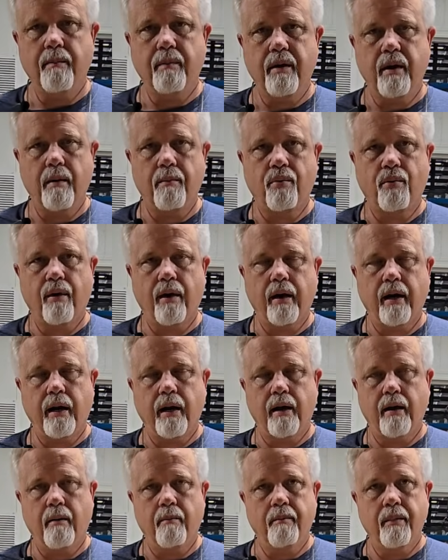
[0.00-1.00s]
need to be
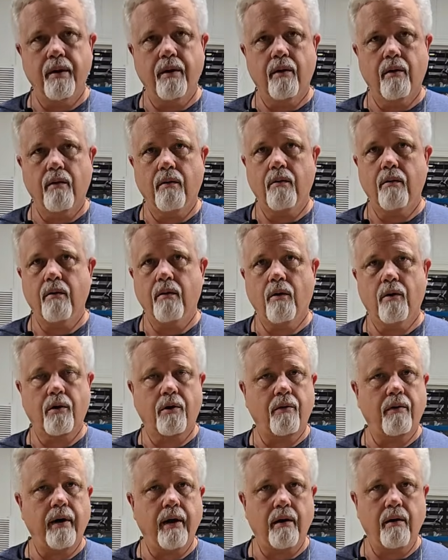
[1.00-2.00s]
applied at a mil
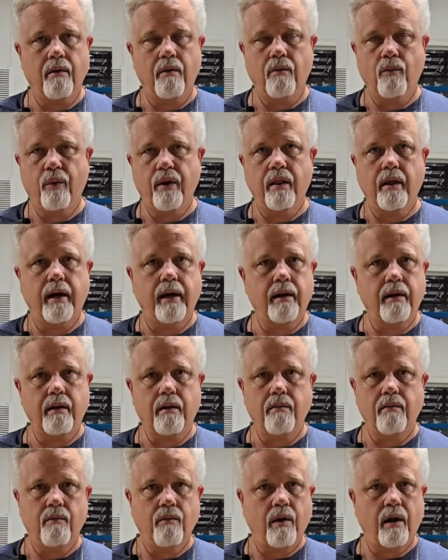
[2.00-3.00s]
or greater. We like
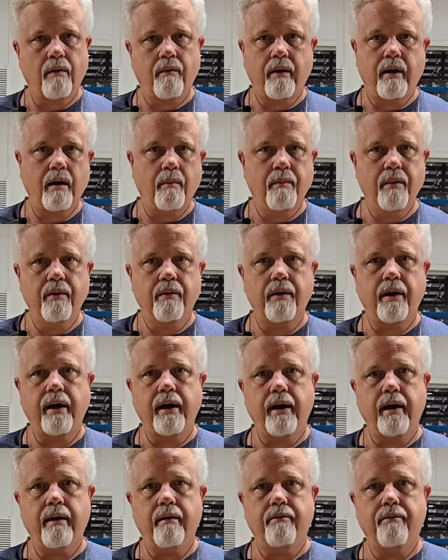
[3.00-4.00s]
right around 1.5
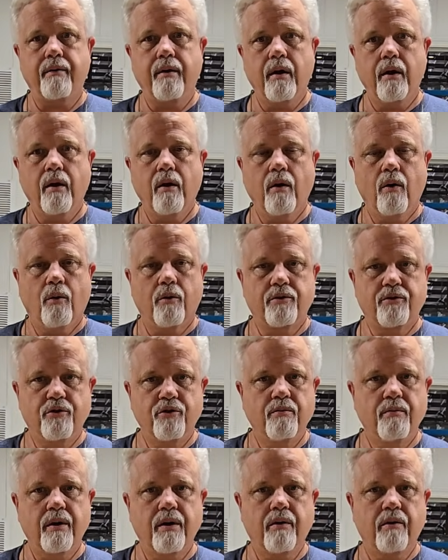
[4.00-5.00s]
mils or
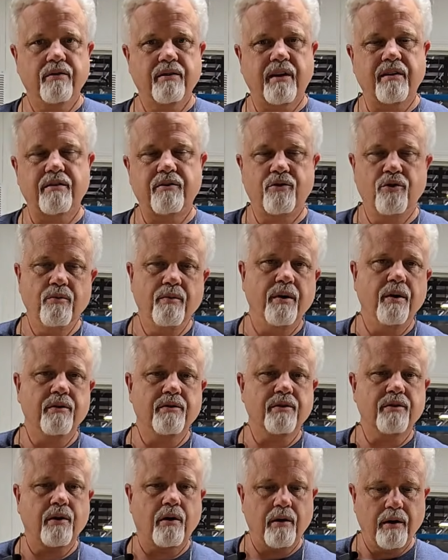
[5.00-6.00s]
2 mils. That's 2
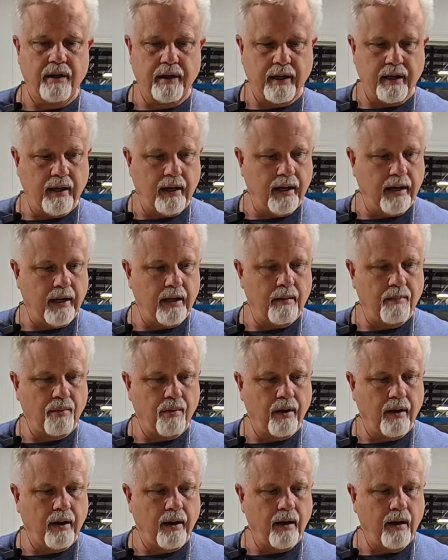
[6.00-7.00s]
mils is hard to get hand
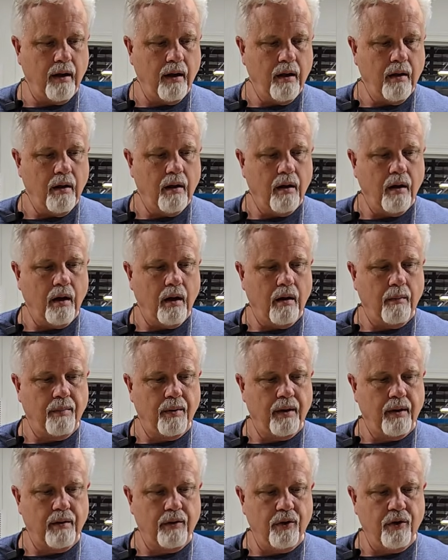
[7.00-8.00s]
apply,
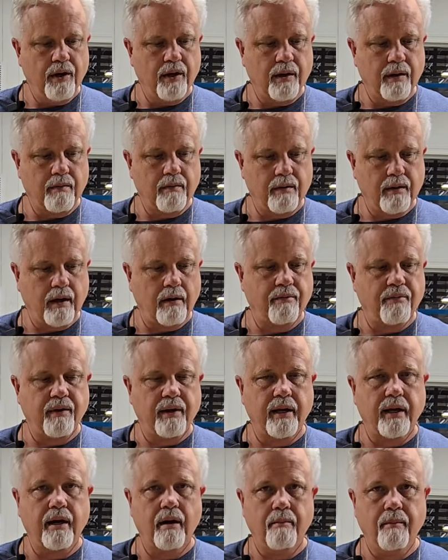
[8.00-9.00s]
but you can
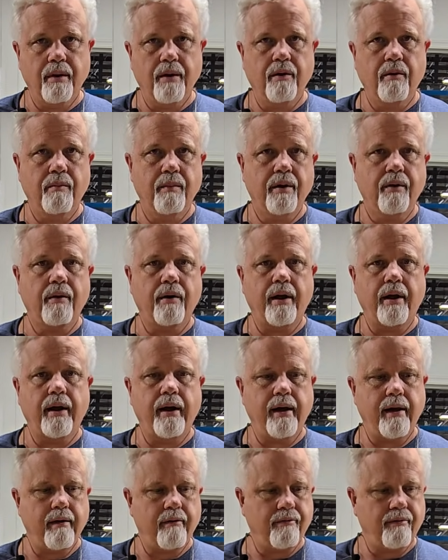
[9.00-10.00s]
definitely get 1 mil,
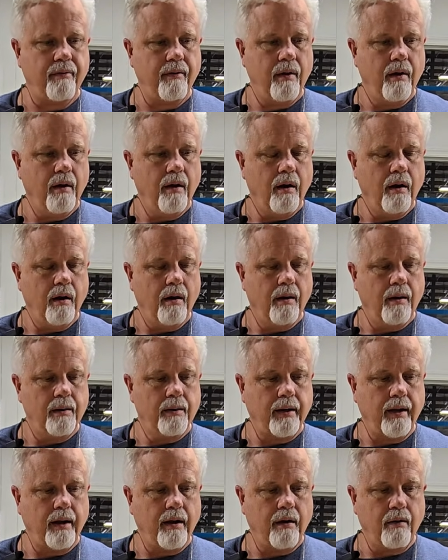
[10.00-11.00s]
1.5
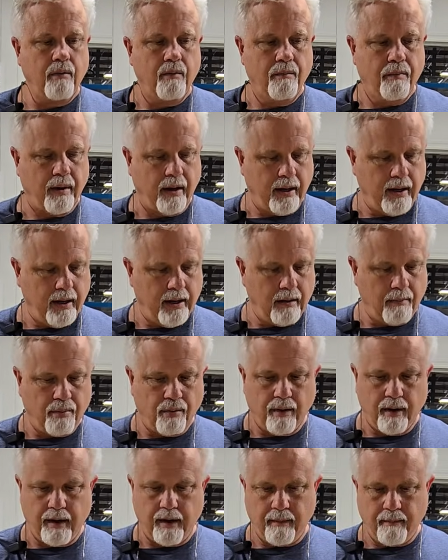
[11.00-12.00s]
mil down by hand
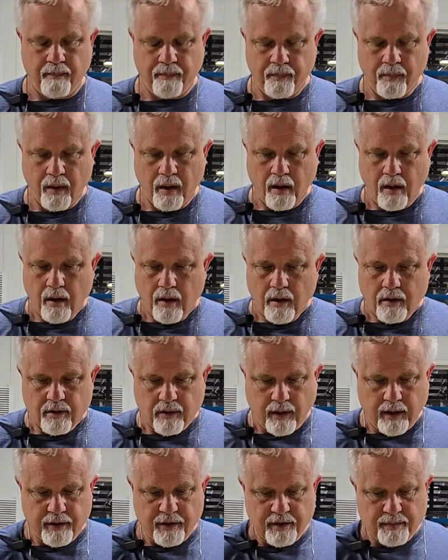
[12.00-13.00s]
applying.
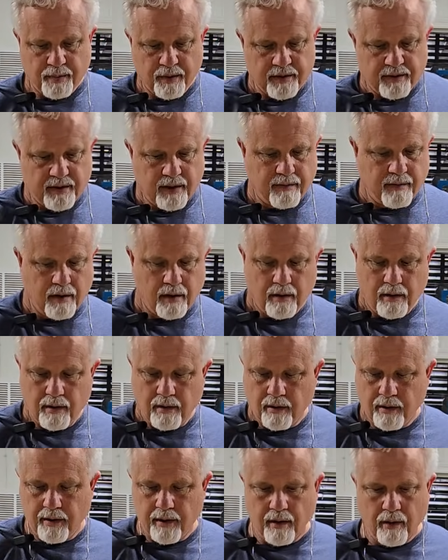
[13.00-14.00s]
So I just put
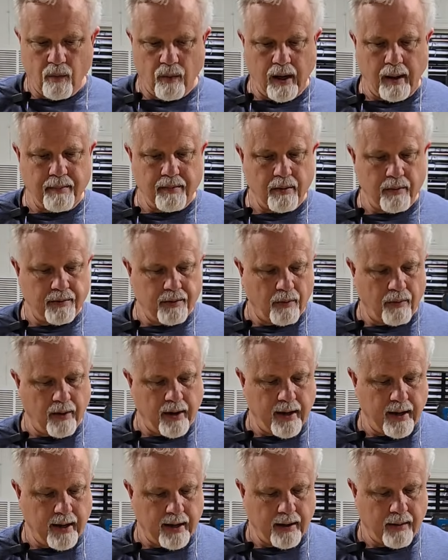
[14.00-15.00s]
700 on here, wiped it with a
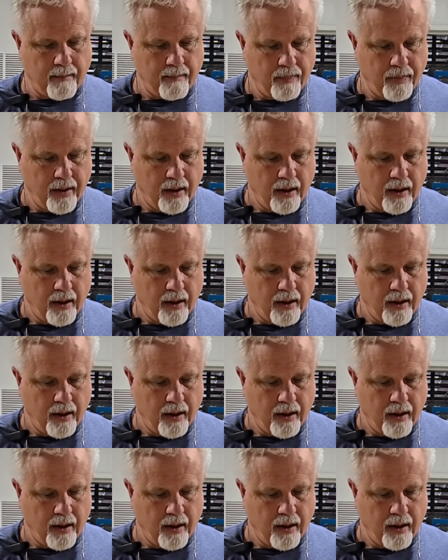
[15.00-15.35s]
rag.